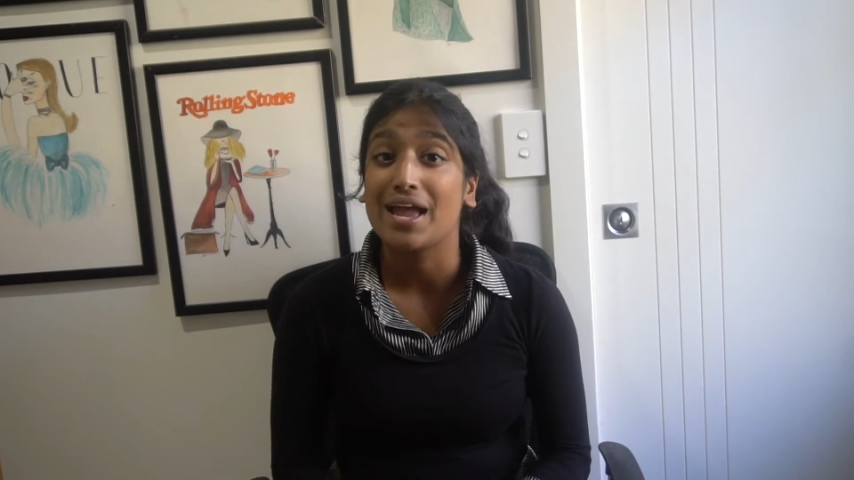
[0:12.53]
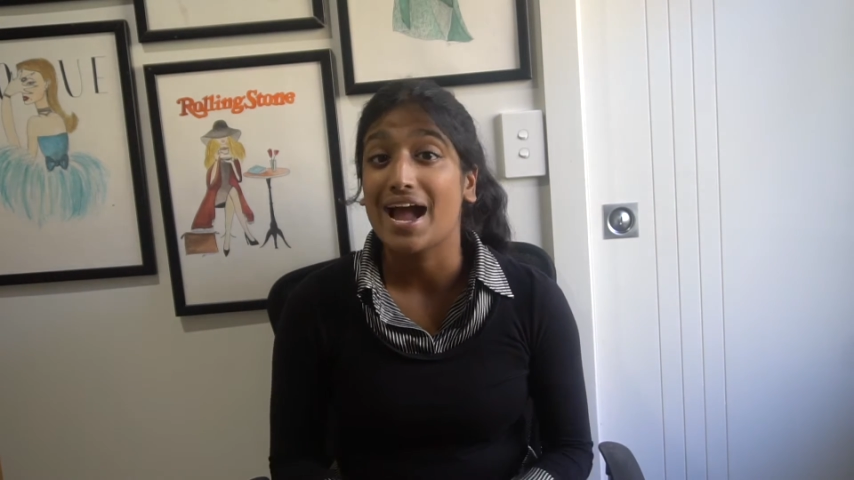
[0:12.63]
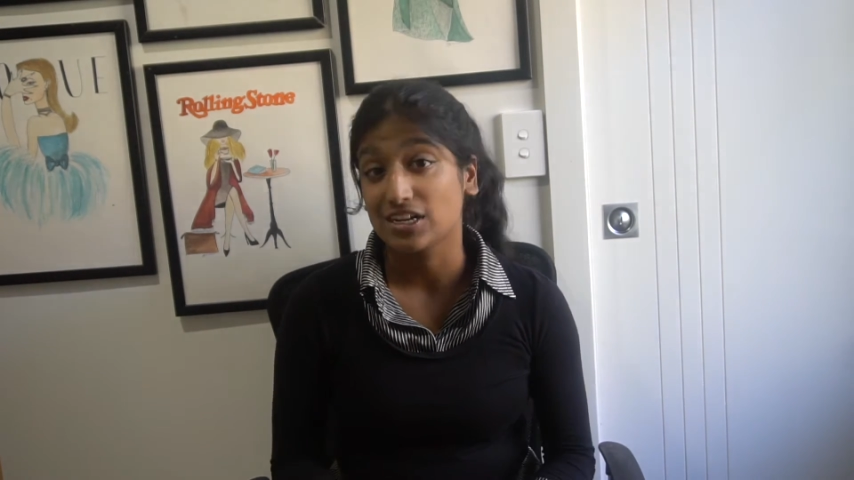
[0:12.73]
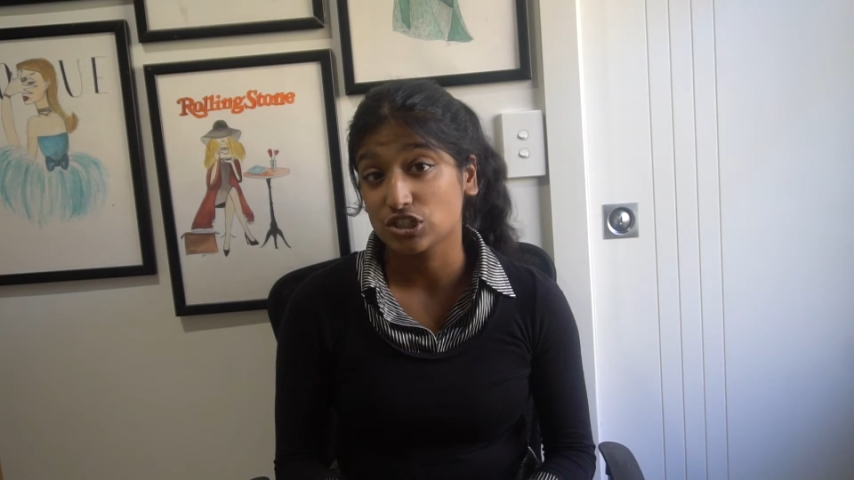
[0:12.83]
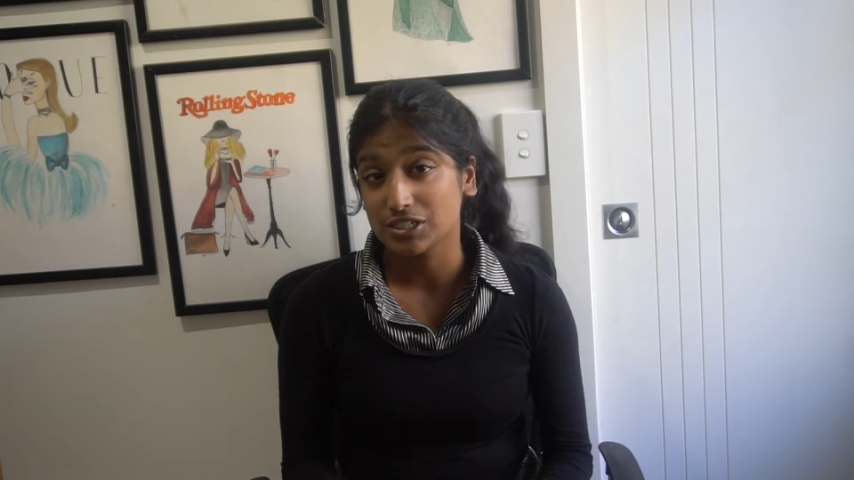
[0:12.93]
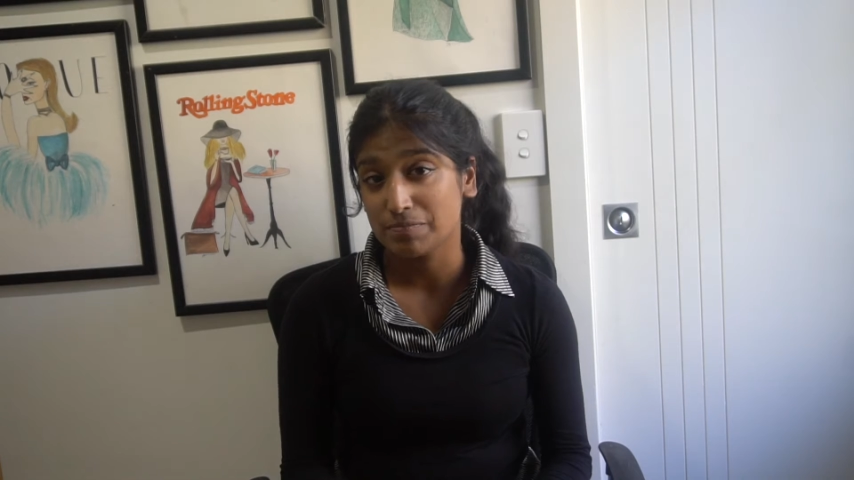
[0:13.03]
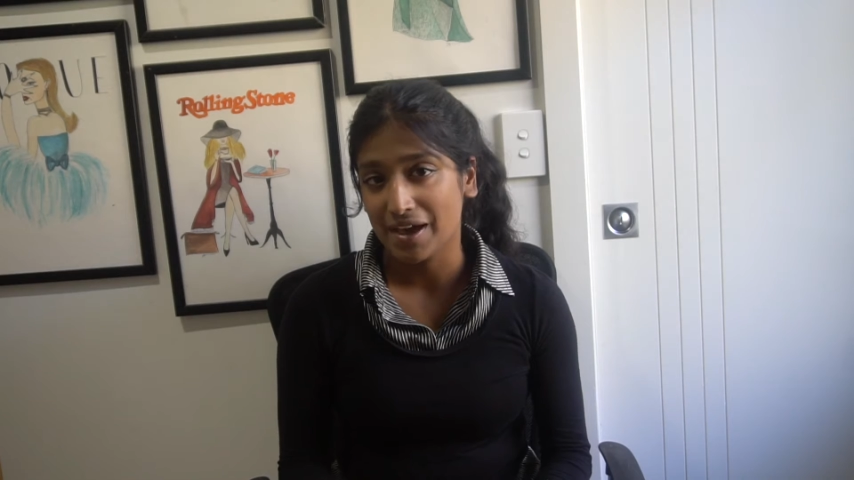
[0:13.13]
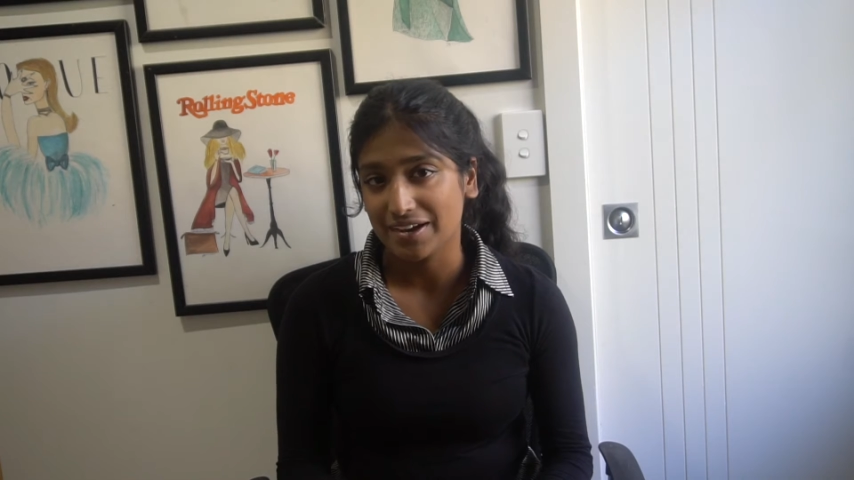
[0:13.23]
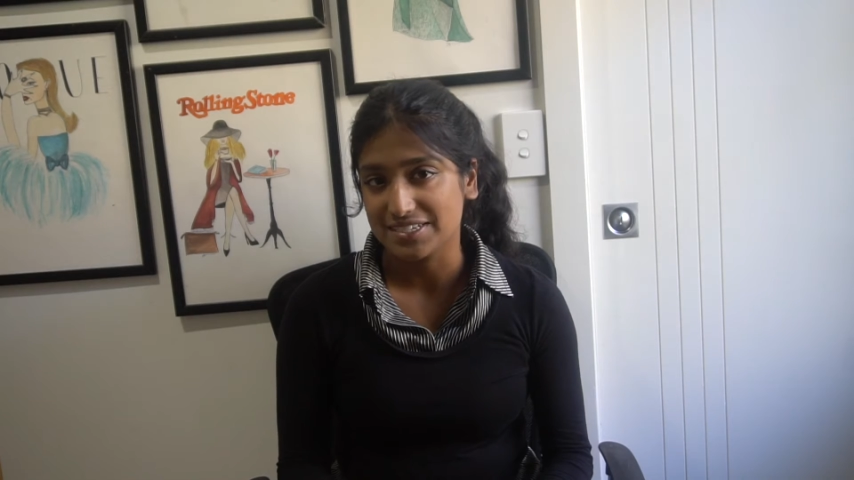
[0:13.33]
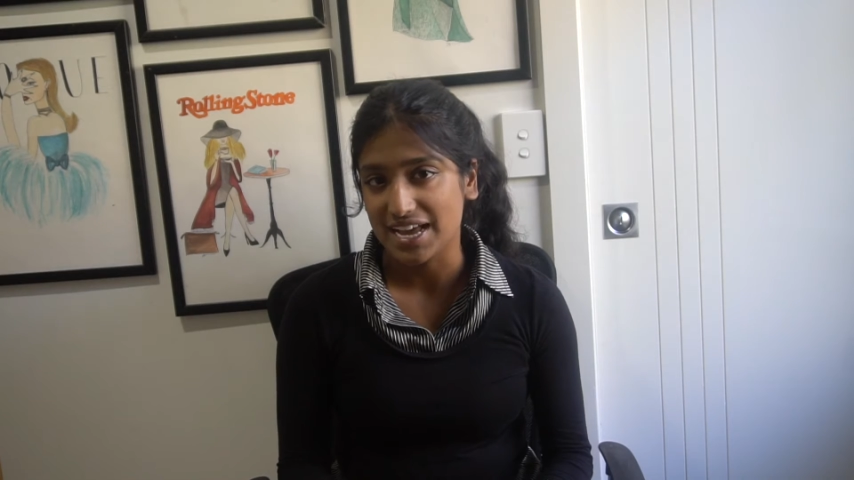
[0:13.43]
actually
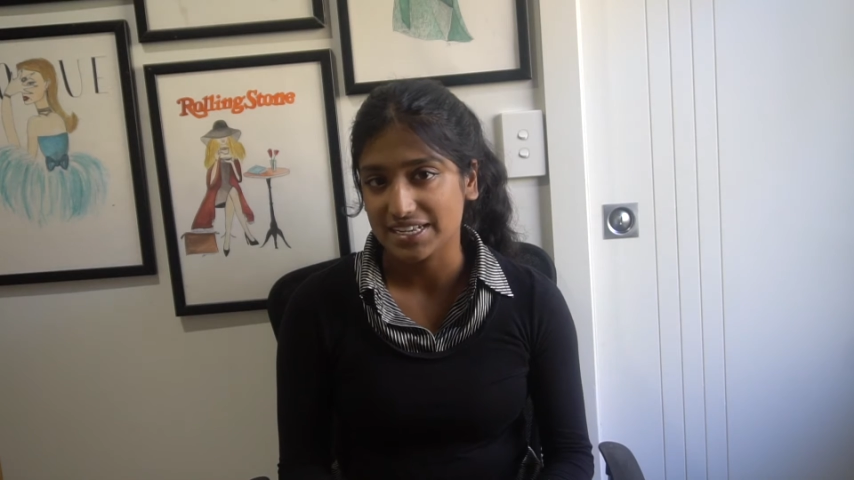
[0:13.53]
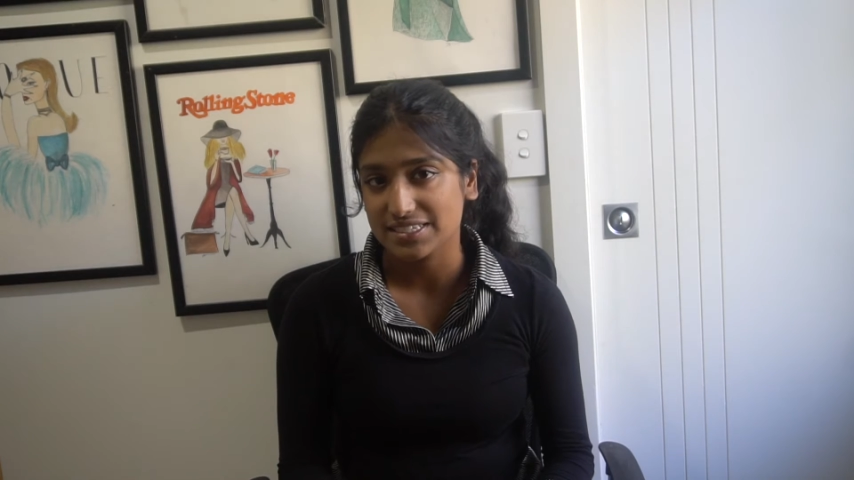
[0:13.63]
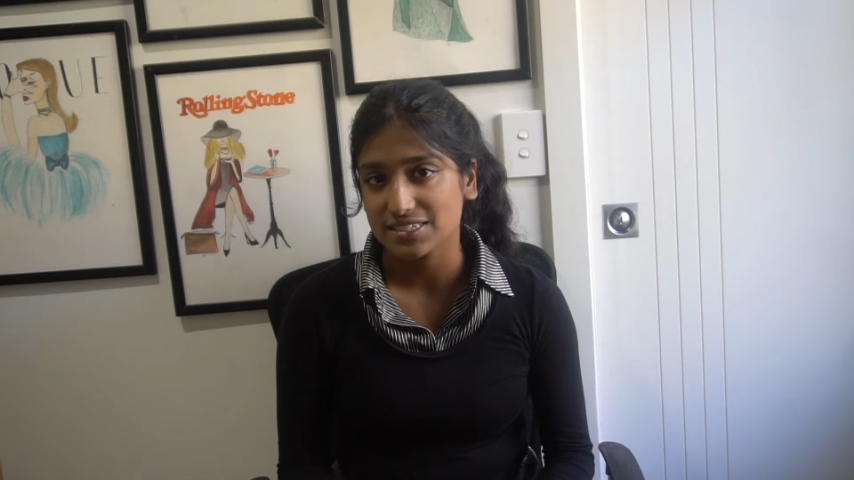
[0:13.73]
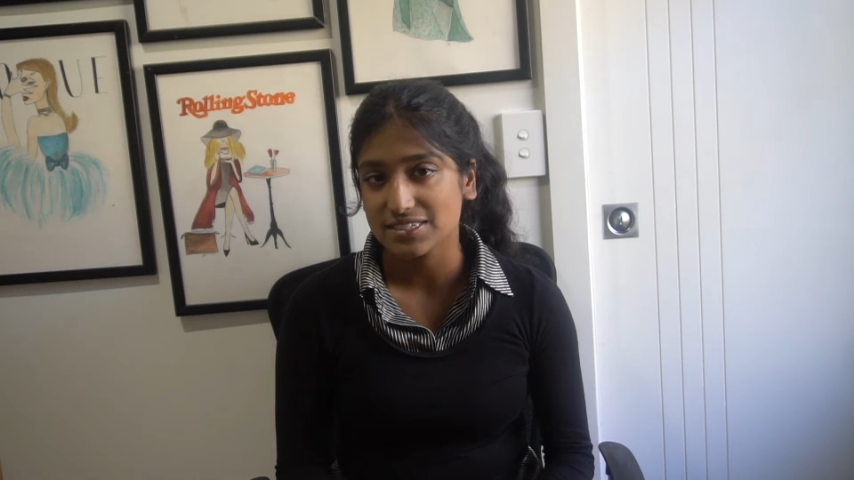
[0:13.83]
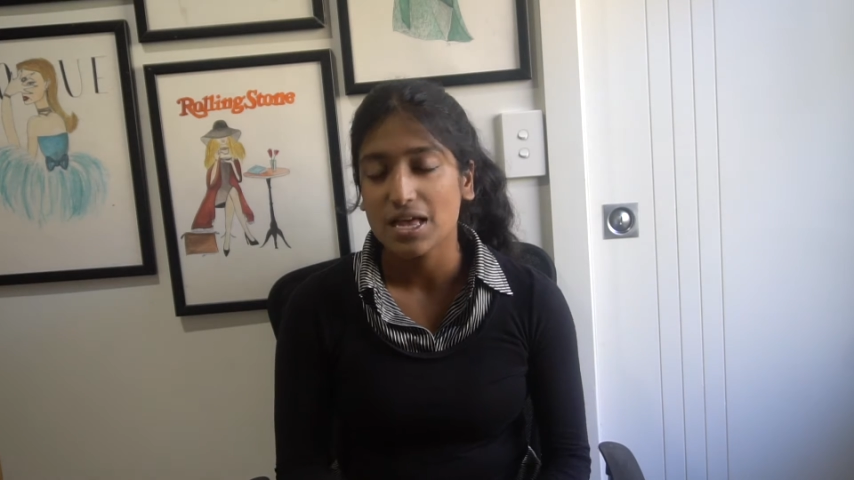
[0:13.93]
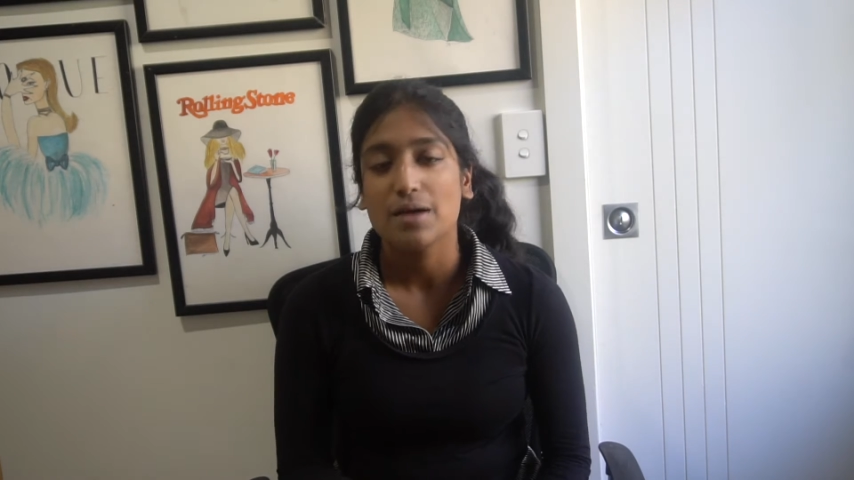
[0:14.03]
pay our taxes,